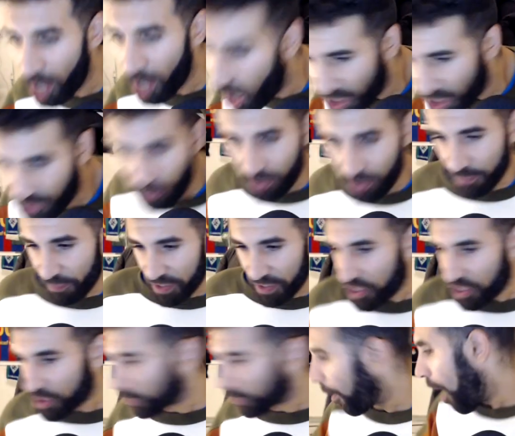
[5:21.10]
but Ozil doesn't fit
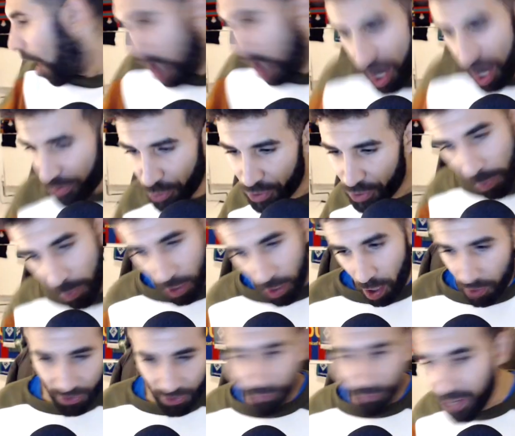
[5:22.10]
the system. Ozil doesn't work
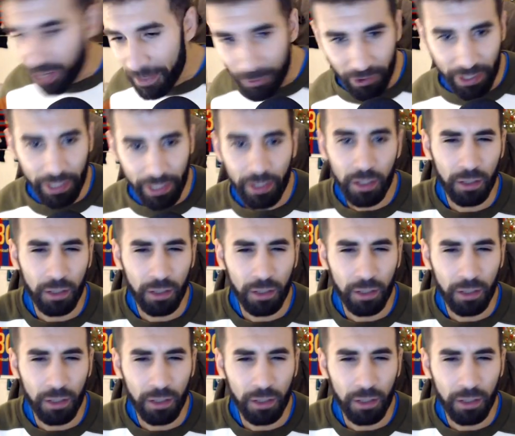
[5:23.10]
hard enough for Emery.